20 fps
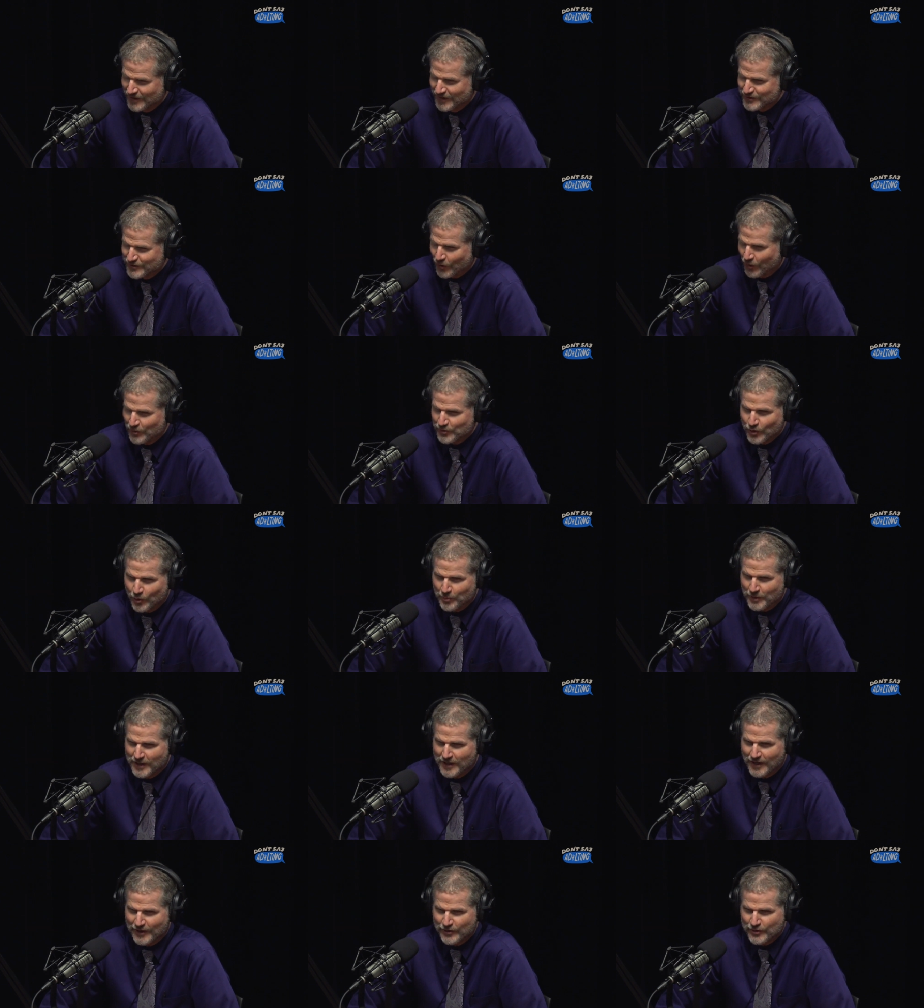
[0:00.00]
Don't
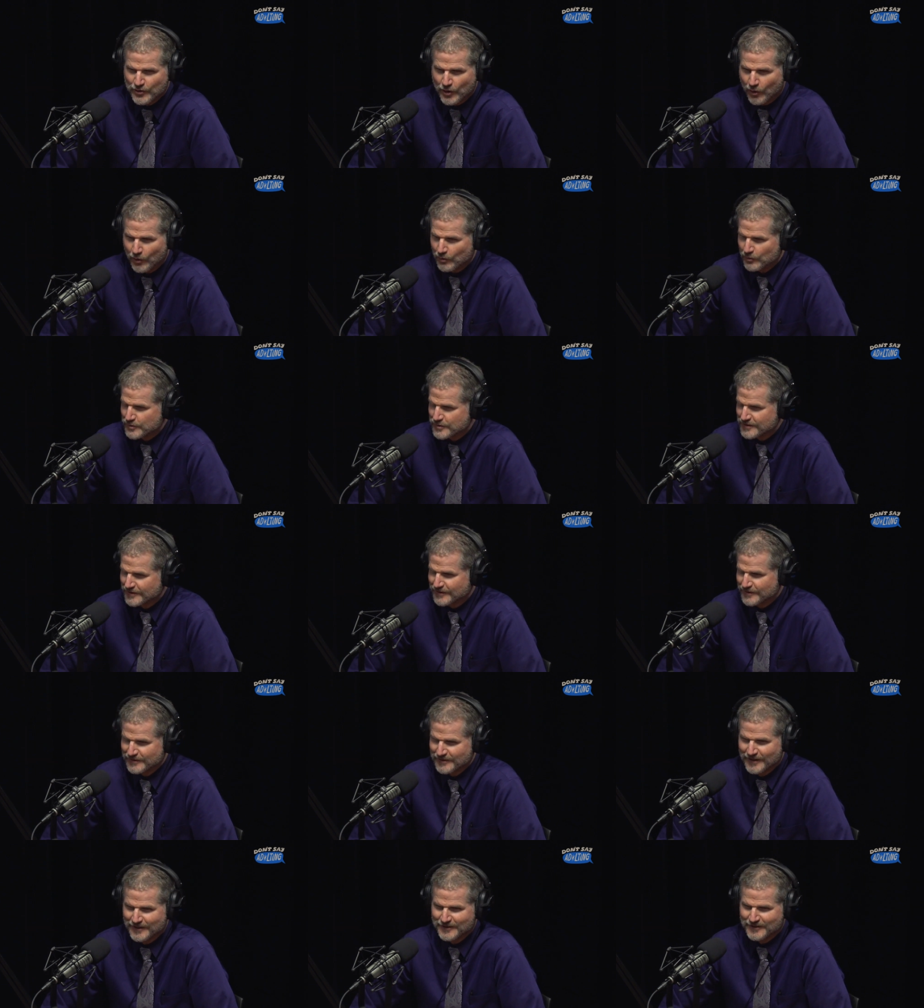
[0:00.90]
put it on your nose
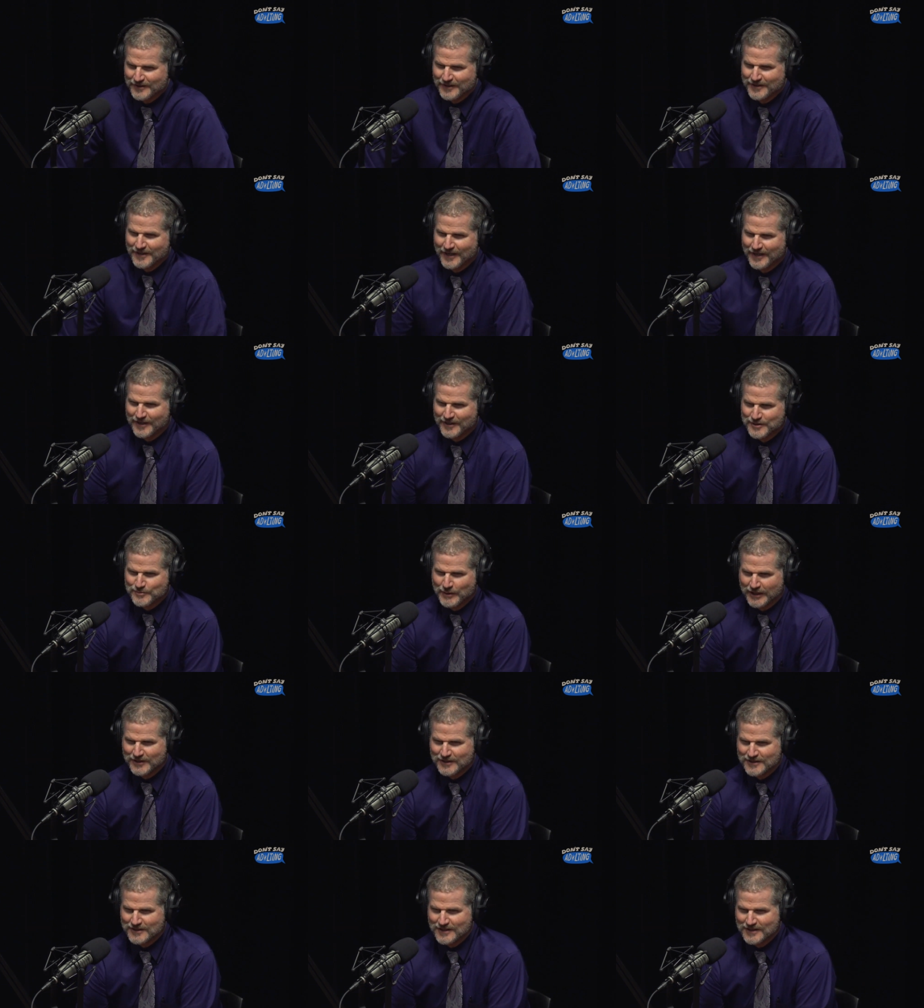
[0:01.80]
and not
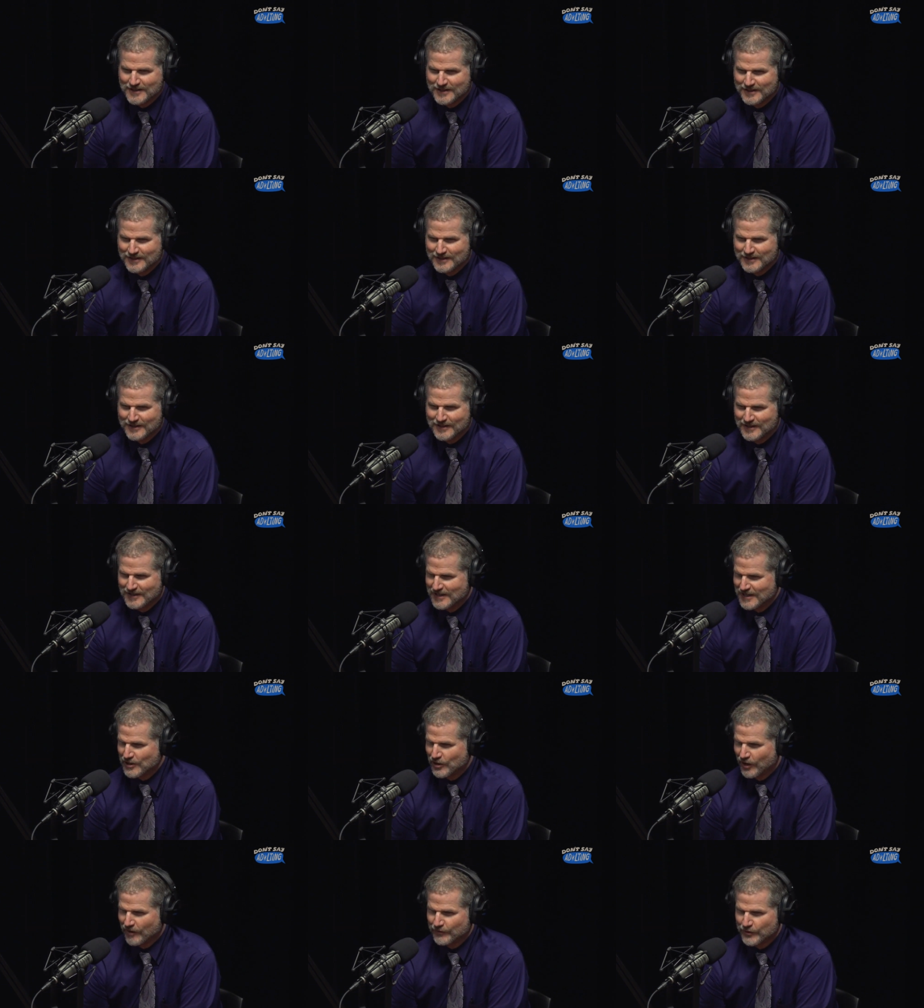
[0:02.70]
expect it to
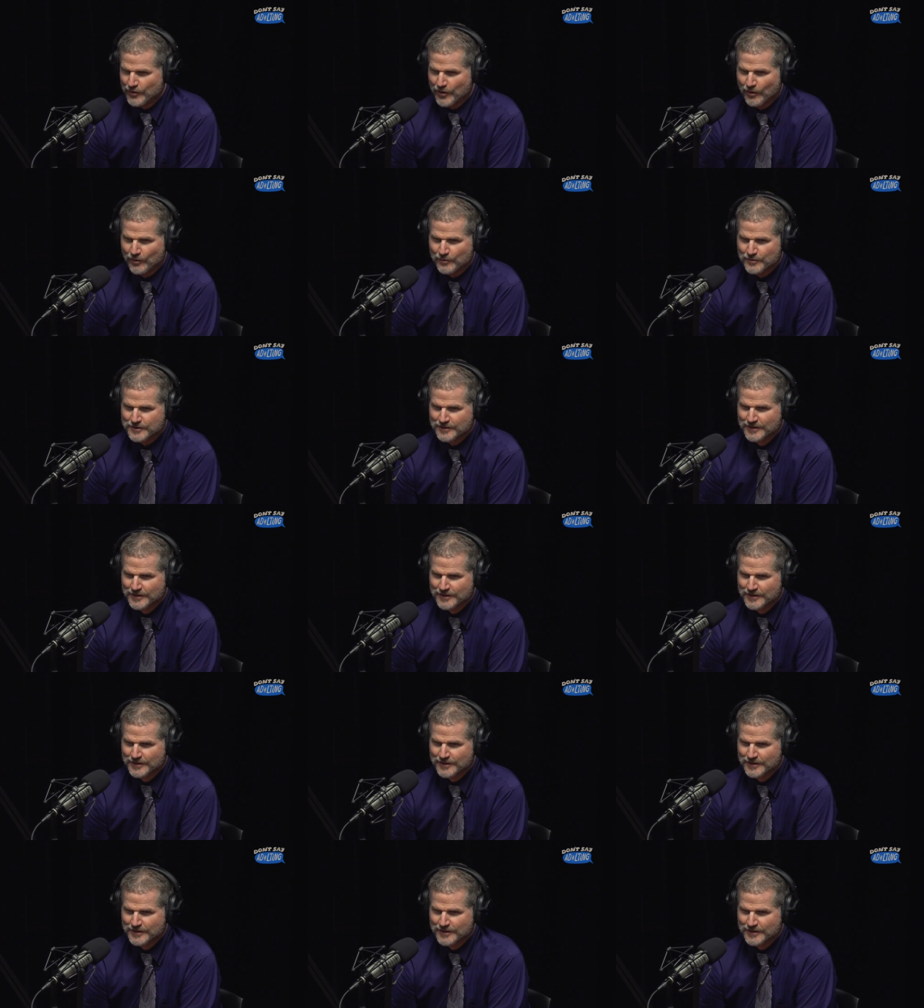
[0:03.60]
eat off your nose.